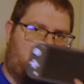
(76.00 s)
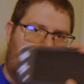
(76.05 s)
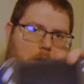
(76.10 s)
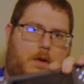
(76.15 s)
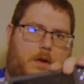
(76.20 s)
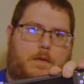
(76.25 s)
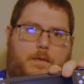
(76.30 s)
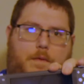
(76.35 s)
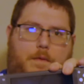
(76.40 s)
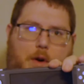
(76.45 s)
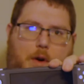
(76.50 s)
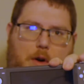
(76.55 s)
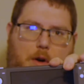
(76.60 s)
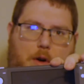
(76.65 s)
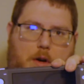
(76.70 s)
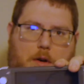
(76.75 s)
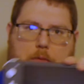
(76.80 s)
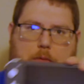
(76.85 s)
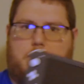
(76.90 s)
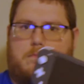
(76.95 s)

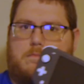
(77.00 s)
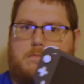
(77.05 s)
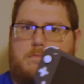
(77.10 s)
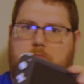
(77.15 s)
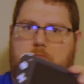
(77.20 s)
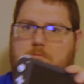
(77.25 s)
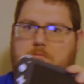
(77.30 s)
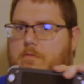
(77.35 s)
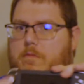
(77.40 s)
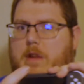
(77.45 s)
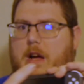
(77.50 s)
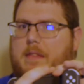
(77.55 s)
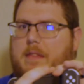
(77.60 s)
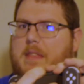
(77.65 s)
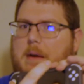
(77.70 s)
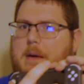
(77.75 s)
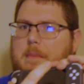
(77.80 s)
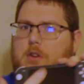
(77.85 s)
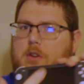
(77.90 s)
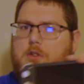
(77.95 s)
for not
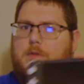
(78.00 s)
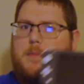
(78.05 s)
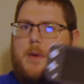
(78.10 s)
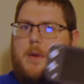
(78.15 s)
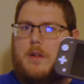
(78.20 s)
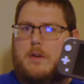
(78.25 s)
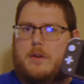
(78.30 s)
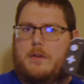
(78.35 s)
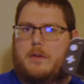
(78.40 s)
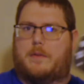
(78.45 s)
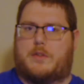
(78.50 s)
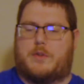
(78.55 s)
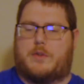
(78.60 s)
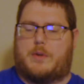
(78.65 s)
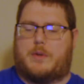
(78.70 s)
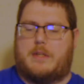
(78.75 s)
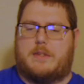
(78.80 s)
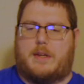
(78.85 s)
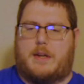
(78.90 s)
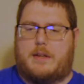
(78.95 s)
that much smaller of a screen
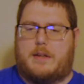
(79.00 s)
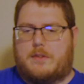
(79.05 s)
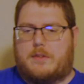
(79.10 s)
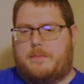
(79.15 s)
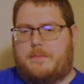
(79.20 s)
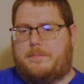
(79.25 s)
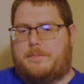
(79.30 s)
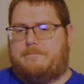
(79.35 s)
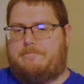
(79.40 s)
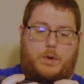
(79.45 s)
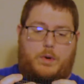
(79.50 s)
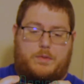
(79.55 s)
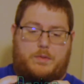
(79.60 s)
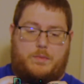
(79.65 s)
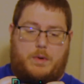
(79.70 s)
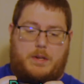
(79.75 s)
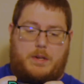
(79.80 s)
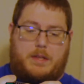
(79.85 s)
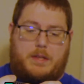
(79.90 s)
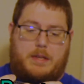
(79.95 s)
size.
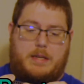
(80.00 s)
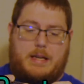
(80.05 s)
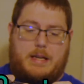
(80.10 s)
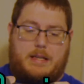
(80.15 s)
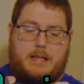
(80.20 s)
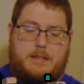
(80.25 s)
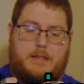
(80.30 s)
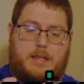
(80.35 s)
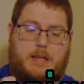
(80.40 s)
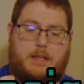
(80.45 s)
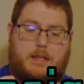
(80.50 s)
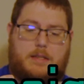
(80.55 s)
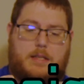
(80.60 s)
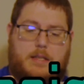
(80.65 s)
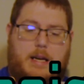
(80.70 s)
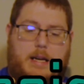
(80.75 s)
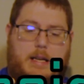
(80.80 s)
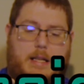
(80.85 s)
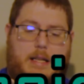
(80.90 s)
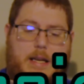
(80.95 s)
One of the nice things that
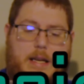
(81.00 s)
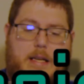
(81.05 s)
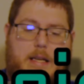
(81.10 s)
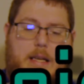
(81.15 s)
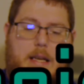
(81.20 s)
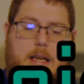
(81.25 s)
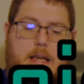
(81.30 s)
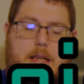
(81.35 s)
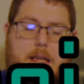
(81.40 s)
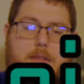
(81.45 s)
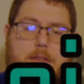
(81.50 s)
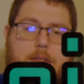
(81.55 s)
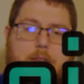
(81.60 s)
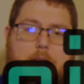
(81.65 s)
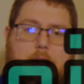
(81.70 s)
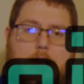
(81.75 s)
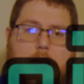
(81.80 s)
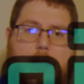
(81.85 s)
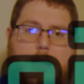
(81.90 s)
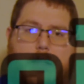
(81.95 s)
I like is
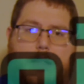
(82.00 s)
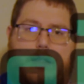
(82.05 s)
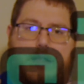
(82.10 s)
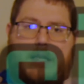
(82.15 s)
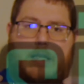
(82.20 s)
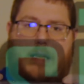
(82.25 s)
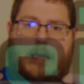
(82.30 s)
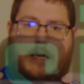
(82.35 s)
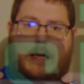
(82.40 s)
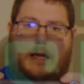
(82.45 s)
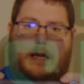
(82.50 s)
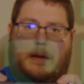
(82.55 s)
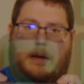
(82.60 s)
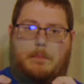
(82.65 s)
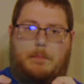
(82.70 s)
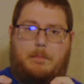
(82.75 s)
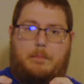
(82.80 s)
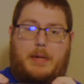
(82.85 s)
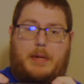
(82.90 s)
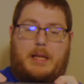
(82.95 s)
the
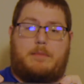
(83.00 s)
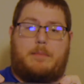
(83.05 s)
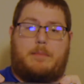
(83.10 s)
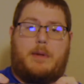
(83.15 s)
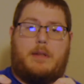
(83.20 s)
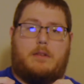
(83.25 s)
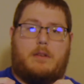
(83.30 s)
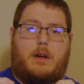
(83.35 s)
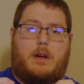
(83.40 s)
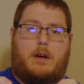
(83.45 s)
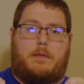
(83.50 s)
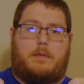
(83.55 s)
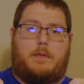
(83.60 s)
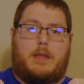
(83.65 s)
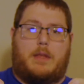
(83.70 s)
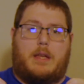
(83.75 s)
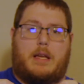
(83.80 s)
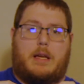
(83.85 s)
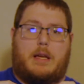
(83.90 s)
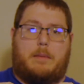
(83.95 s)
placement of
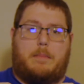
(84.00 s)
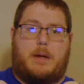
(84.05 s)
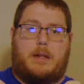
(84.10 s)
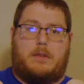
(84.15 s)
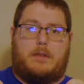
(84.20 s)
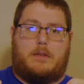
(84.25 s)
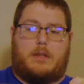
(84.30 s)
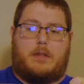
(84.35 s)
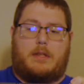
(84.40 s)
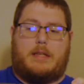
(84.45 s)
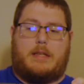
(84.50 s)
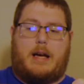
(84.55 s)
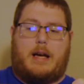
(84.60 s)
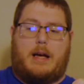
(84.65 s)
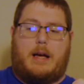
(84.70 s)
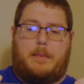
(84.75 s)
the buttons on the top.